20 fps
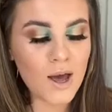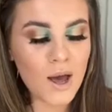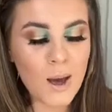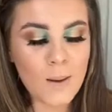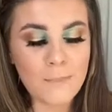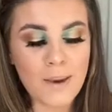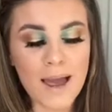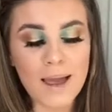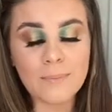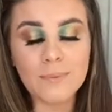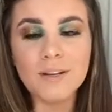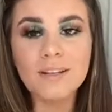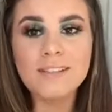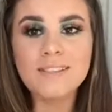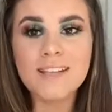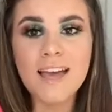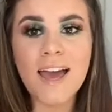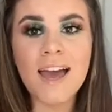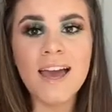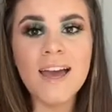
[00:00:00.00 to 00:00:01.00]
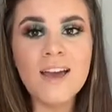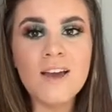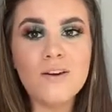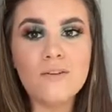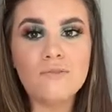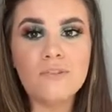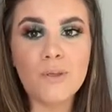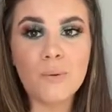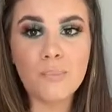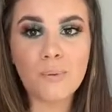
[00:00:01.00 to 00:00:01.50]
But I'm going to say
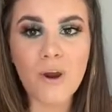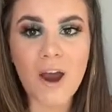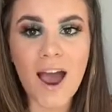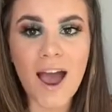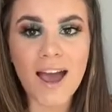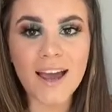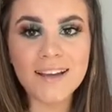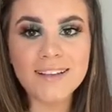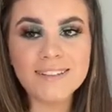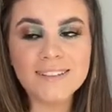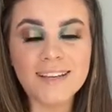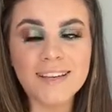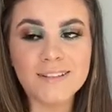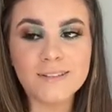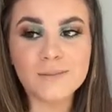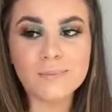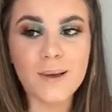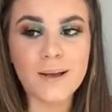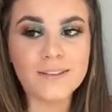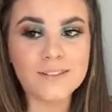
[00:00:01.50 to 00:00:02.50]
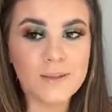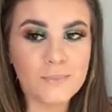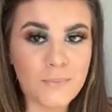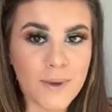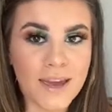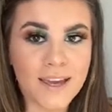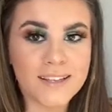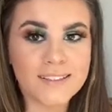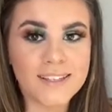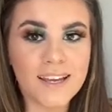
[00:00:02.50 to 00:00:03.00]
for the price, it smells
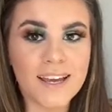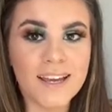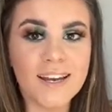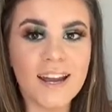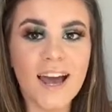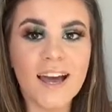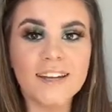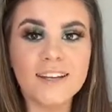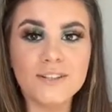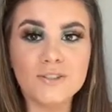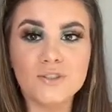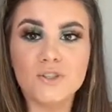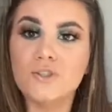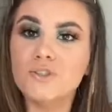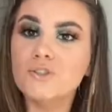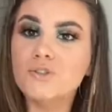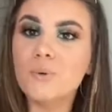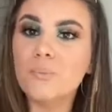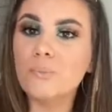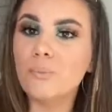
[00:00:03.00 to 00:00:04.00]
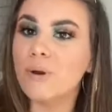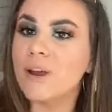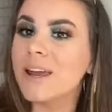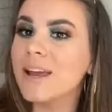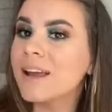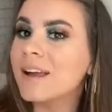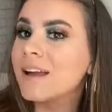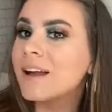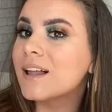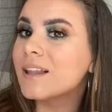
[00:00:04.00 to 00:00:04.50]
amazing and it does
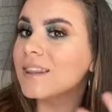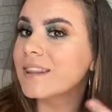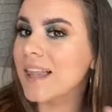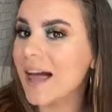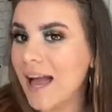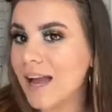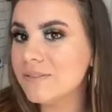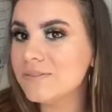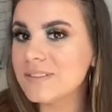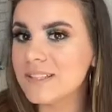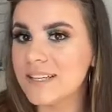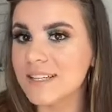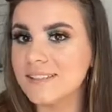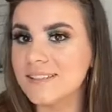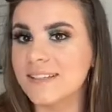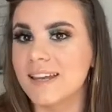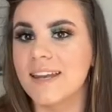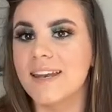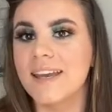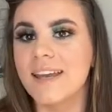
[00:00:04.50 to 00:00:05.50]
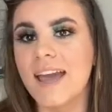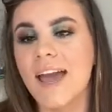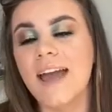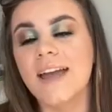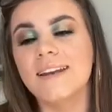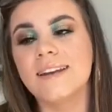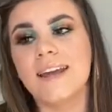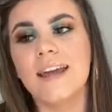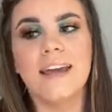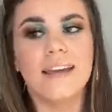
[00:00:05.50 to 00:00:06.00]
bring life to your skin
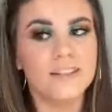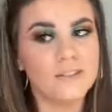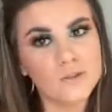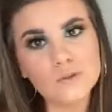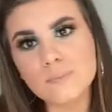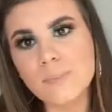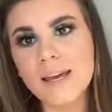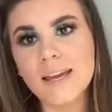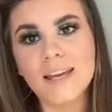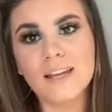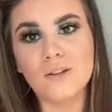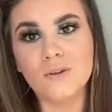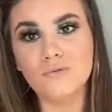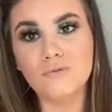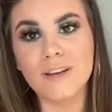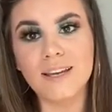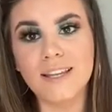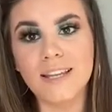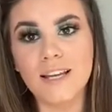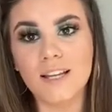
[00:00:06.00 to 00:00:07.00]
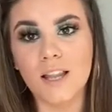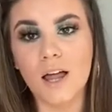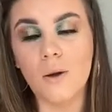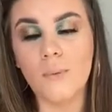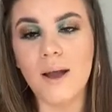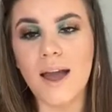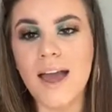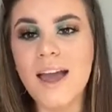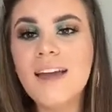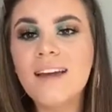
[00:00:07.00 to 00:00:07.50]
again. It does make it look really
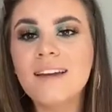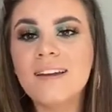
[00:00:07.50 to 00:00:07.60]
glowy.